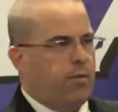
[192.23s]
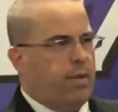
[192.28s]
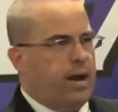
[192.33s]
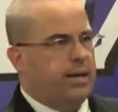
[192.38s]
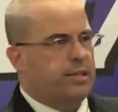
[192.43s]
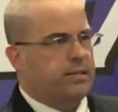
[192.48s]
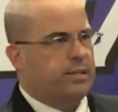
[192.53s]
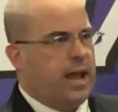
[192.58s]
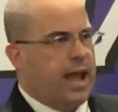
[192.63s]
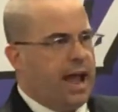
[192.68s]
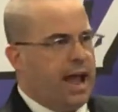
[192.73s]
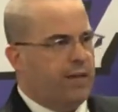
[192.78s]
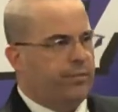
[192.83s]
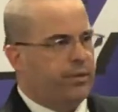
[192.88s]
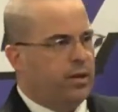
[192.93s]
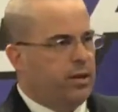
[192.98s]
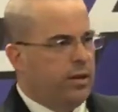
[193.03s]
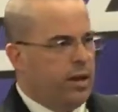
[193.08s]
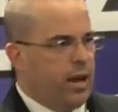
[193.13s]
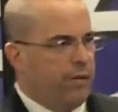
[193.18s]
on my staff,
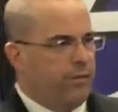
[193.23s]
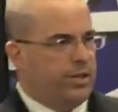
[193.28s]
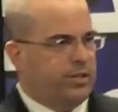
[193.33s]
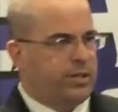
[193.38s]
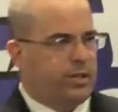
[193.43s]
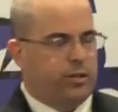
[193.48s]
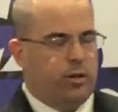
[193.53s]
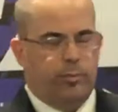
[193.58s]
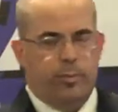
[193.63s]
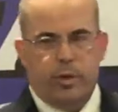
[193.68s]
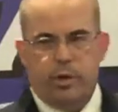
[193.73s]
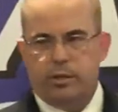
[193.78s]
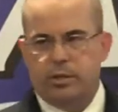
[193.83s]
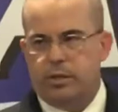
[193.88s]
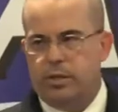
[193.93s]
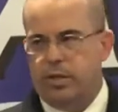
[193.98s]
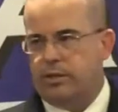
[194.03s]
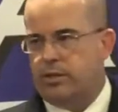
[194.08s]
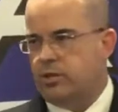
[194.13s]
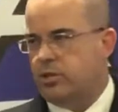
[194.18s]
every single
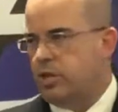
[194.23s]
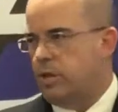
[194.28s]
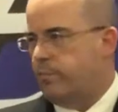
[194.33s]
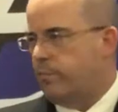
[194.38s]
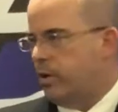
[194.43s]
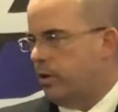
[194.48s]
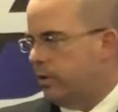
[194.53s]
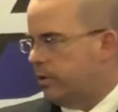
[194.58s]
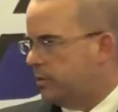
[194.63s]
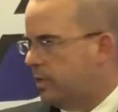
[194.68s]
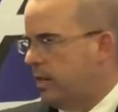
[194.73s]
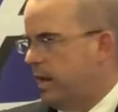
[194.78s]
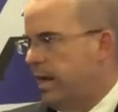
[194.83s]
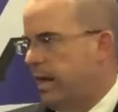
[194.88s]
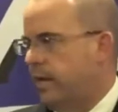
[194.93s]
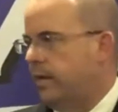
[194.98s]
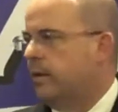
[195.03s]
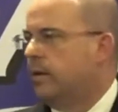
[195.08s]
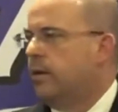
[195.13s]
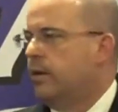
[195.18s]
person at the shipbuilder
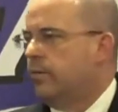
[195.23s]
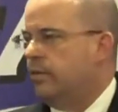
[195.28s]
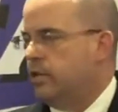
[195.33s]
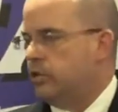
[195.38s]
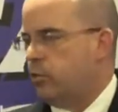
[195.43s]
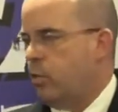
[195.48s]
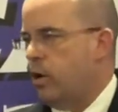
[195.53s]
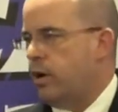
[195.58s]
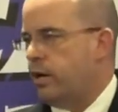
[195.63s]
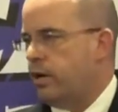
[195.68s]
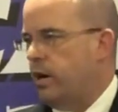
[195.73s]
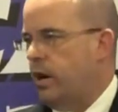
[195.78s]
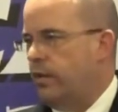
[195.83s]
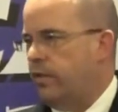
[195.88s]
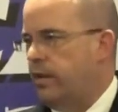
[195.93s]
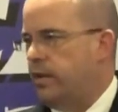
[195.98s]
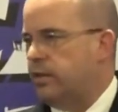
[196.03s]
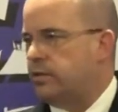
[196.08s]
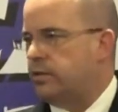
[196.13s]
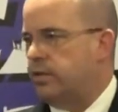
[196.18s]
today that's working
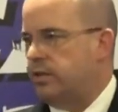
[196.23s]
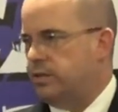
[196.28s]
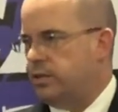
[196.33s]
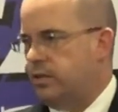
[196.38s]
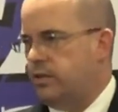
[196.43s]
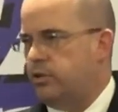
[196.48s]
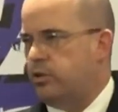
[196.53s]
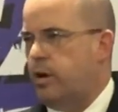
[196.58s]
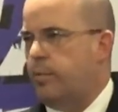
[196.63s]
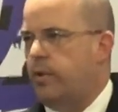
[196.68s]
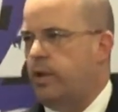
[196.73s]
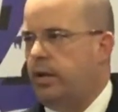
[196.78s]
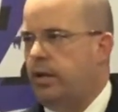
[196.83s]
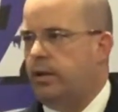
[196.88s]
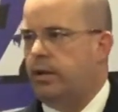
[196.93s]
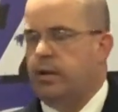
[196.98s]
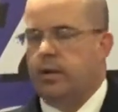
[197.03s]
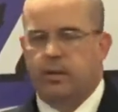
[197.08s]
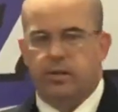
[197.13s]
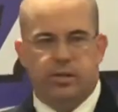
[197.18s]
on this is
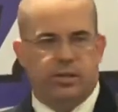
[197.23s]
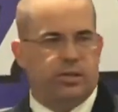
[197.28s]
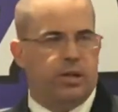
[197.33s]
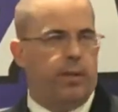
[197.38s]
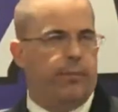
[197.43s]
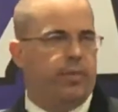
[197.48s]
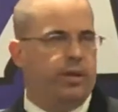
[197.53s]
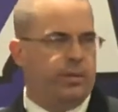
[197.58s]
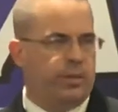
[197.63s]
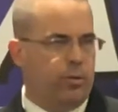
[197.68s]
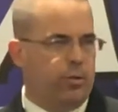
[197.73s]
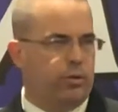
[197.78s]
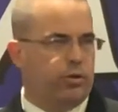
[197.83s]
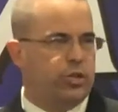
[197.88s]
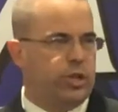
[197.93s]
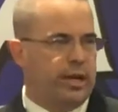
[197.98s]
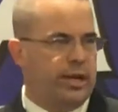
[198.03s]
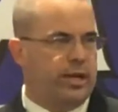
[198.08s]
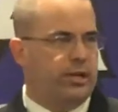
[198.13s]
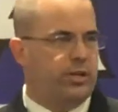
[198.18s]
contributing to something that will
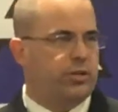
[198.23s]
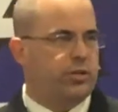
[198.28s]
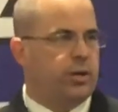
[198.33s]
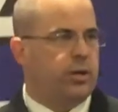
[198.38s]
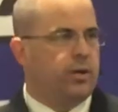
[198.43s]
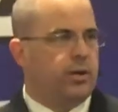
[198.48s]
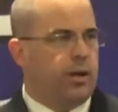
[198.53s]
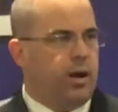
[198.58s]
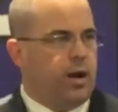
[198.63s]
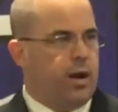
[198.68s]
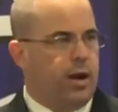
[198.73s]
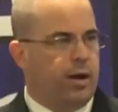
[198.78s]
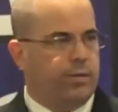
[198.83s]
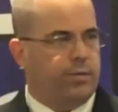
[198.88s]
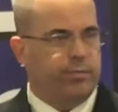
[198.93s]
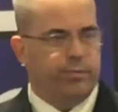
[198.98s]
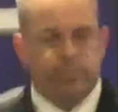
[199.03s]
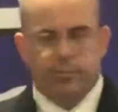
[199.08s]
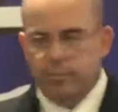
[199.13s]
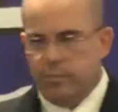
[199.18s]
change
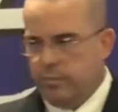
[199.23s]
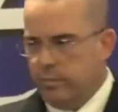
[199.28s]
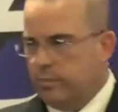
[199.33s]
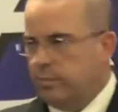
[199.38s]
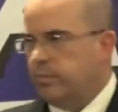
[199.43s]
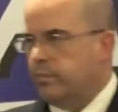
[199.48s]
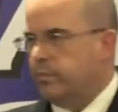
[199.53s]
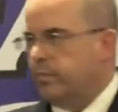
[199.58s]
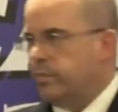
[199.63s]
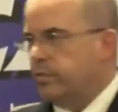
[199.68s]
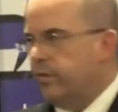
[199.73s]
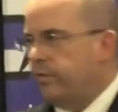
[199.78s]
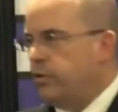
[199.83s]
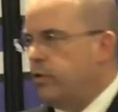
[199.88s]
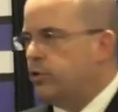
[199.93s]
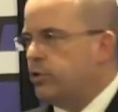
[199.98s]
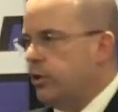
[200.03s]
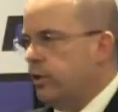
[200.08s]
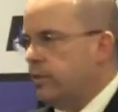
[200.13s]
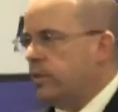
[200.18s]
the
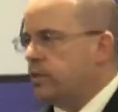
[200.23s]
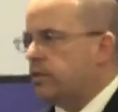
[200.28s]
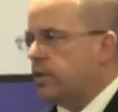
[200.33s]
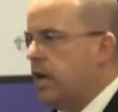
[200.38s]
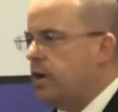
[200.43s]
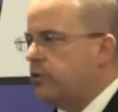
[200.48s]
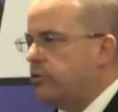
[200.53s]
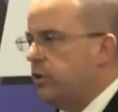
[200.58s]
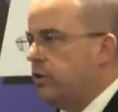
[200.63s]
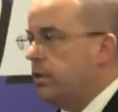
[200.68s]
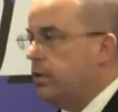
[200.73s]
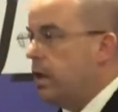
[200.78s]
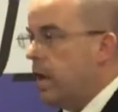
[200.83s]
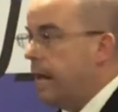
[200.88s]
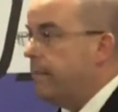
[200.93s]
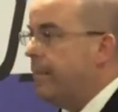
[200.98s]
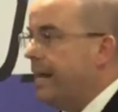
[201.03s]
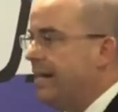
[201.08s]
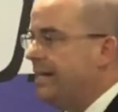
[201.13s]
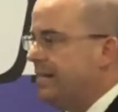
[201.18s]
future of this country
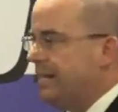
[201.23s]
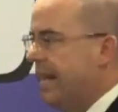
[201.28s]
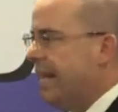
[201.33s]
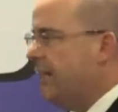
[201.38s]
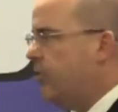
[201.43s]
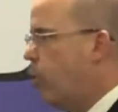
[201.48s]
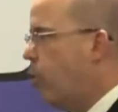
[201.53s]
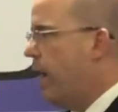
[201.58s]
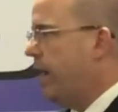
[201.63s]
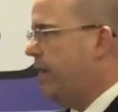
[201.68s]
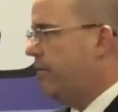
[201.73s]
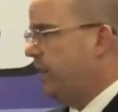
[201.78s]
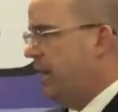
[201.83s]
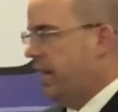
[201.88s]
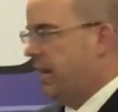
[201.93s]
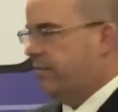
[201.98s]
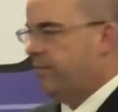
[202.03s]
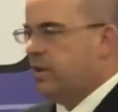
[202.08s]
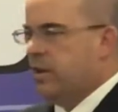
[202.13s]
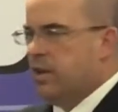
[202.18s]
and maintain the way of
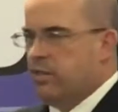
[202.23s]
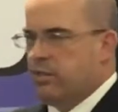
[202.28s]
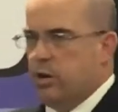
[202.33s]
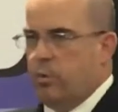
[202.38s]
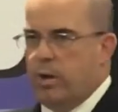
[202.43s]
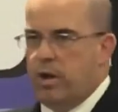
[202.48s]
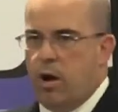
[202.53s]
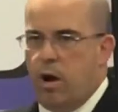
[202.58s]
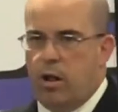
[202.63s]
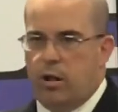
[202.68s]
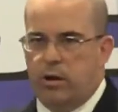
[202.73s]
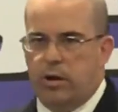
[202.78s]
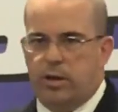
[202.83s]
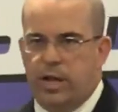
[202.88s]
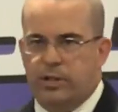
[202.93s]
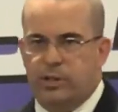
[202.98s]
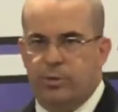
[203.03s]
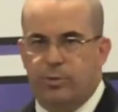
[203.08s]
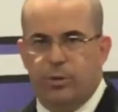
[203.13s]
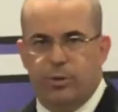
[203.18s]
life that we all are
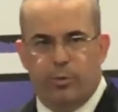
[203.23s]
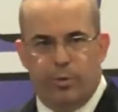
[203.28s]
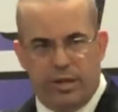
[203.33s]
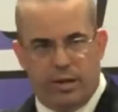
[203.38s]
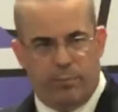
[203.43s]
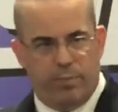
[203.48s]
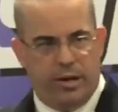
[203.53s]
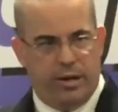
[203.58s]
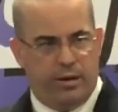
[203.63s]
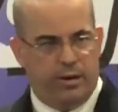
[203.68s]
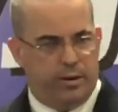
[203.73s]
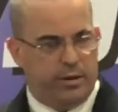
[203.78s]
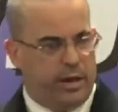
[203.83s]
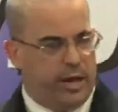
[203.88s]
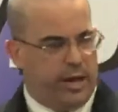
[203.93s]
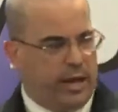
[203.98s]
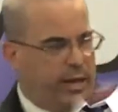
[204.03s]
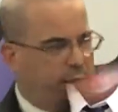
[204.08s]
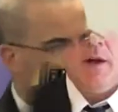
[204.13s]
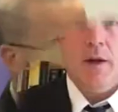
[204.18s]
accustomed to, that we can be here today.